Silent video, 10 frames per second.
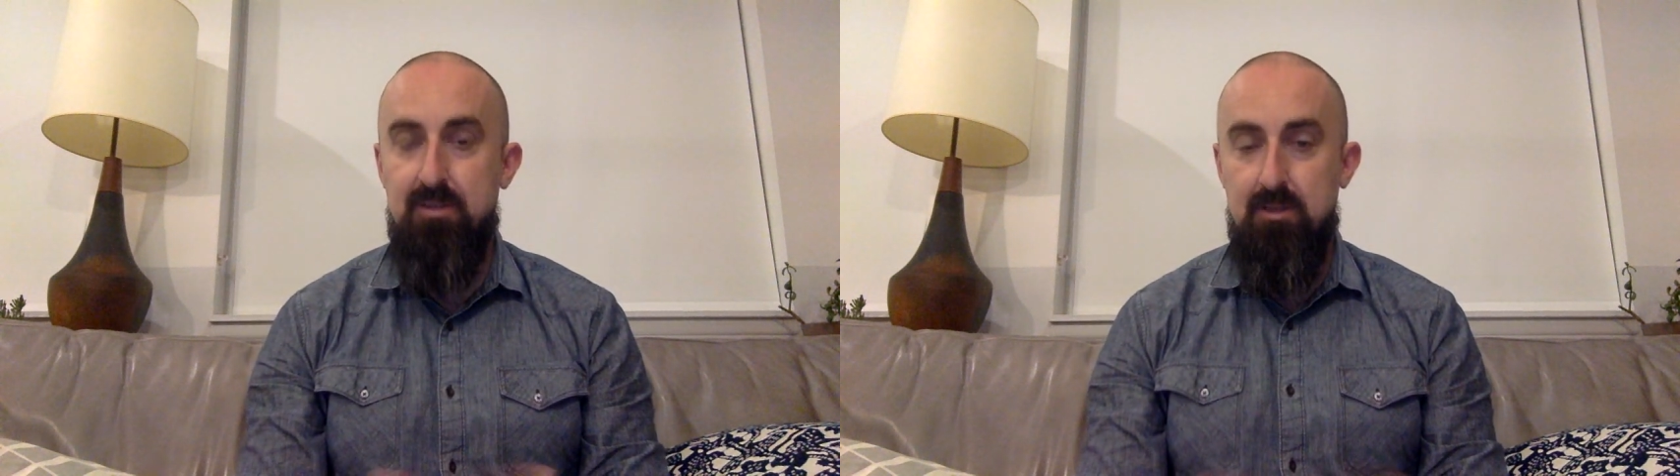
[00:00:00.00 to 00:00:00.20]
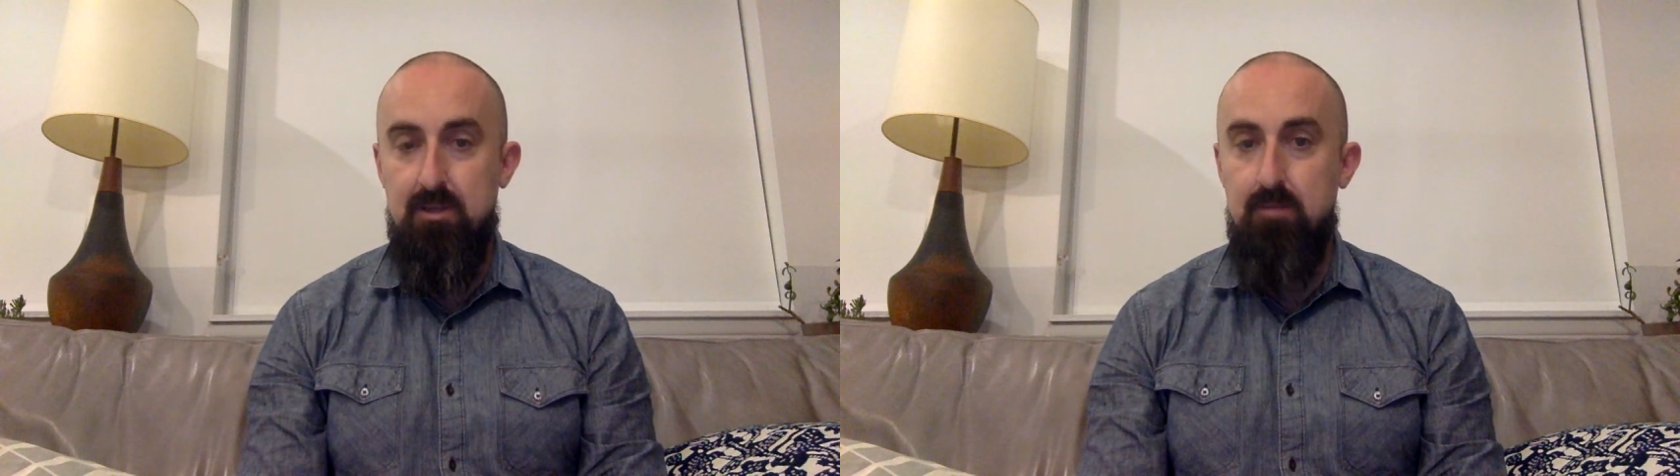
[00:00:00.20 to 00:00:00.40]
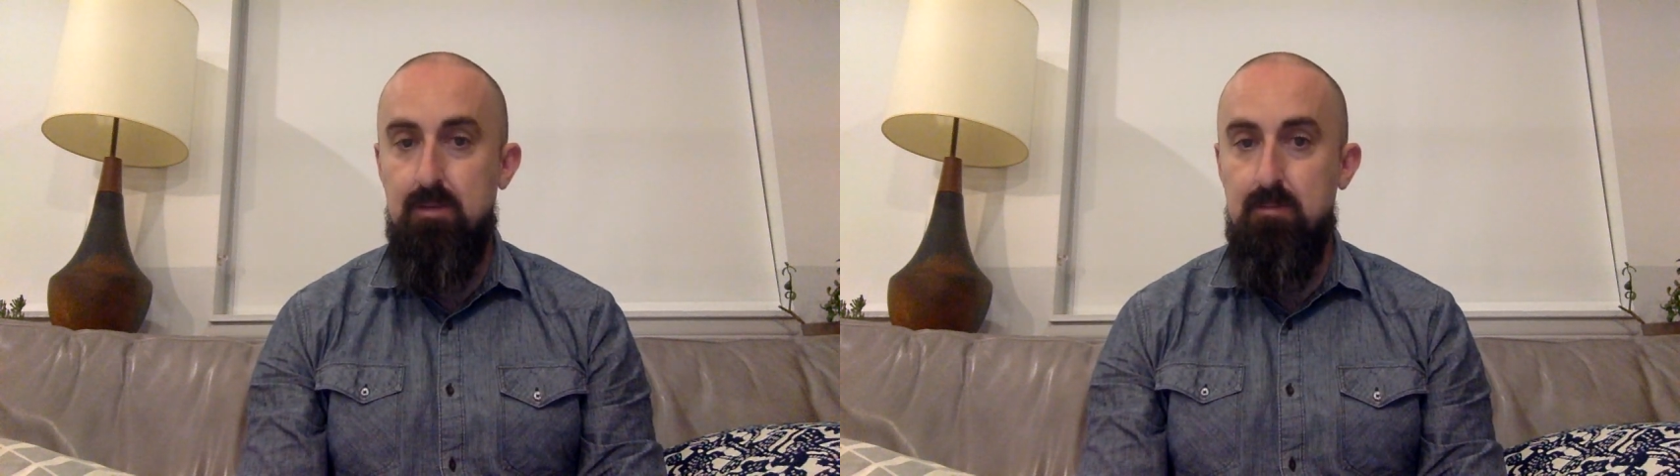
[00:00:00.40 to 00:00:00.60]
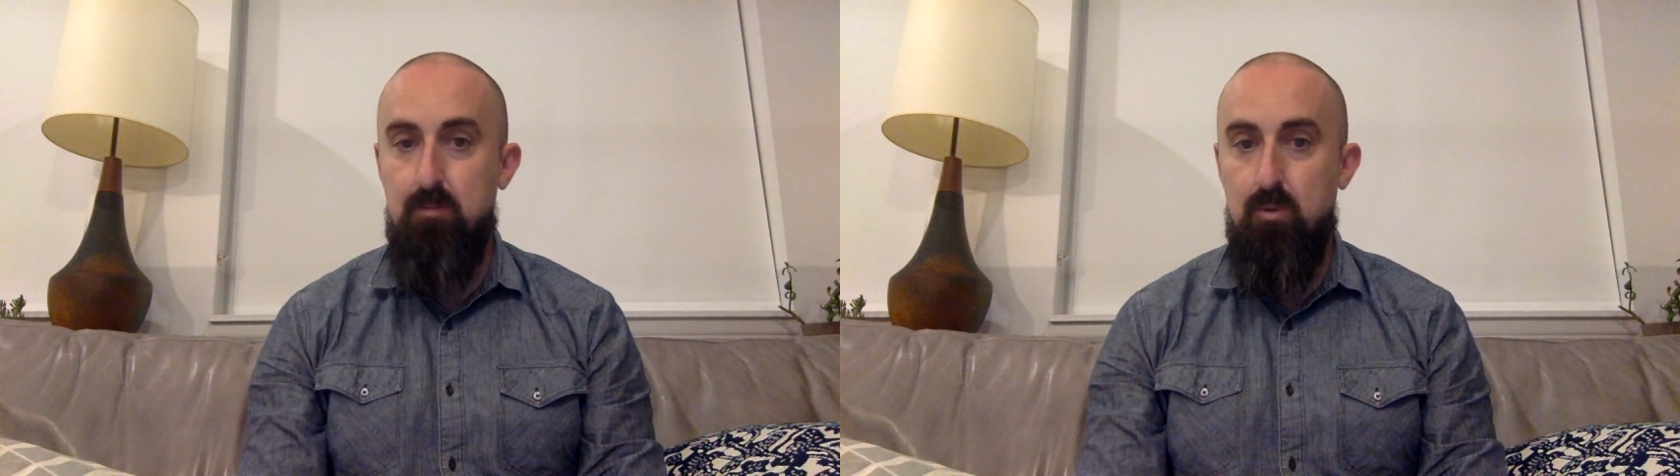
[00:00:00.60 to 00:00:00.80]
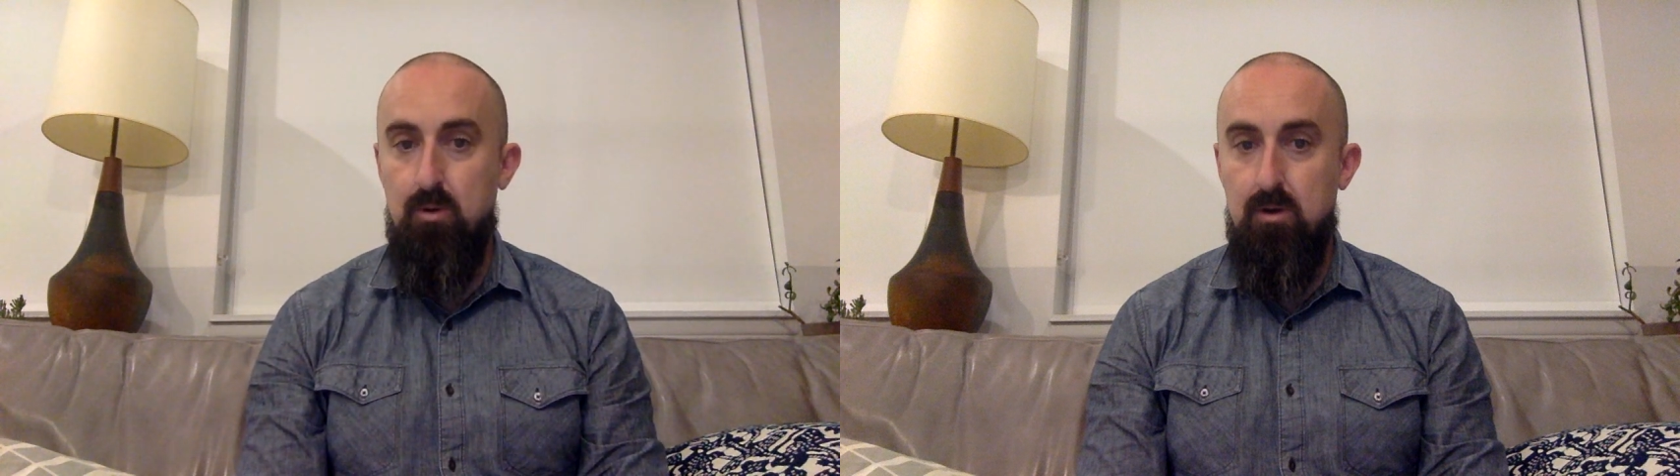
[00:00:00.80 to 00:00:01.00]
a little bit
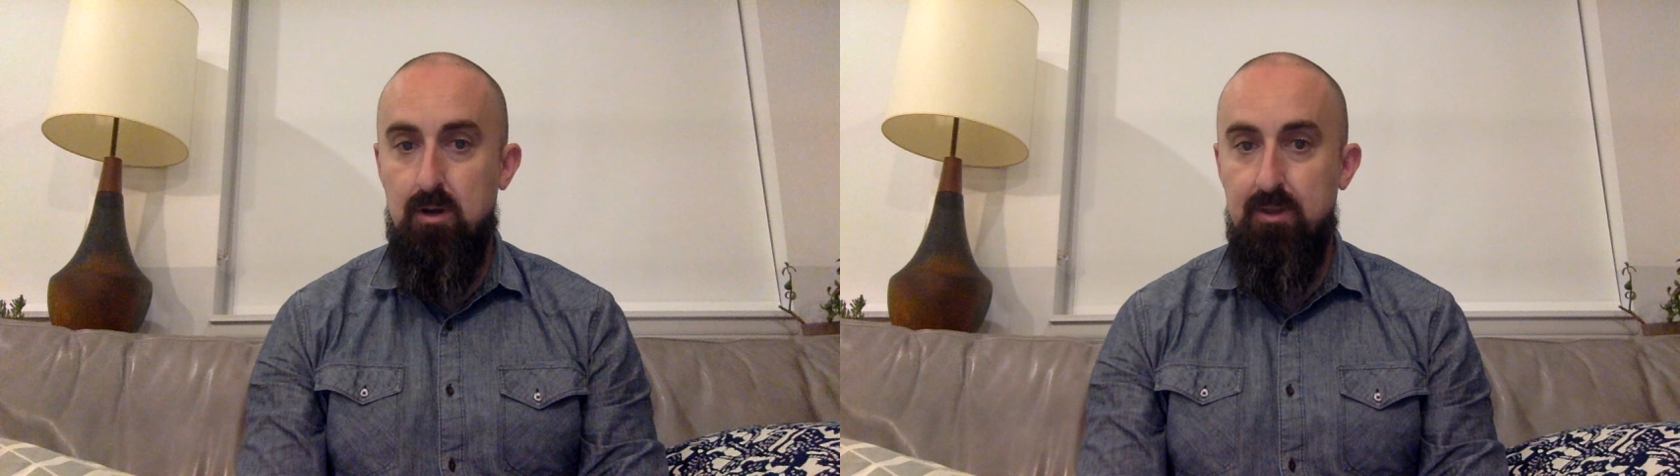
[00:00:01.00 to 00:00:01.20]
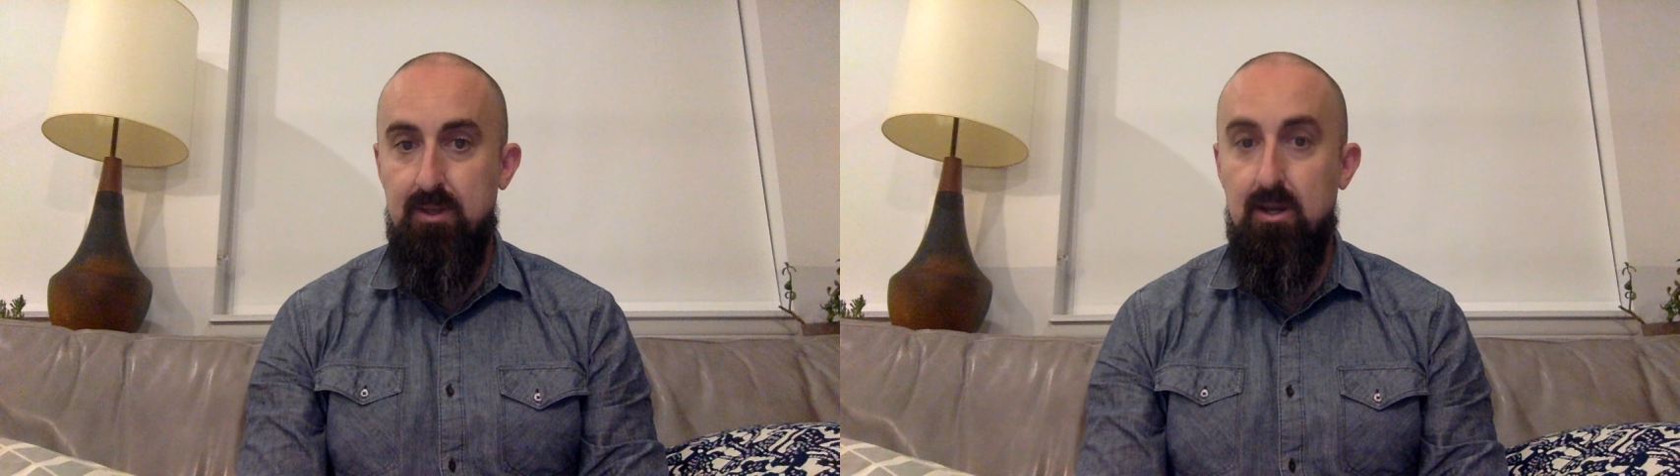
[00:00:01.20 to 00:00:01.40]
more on the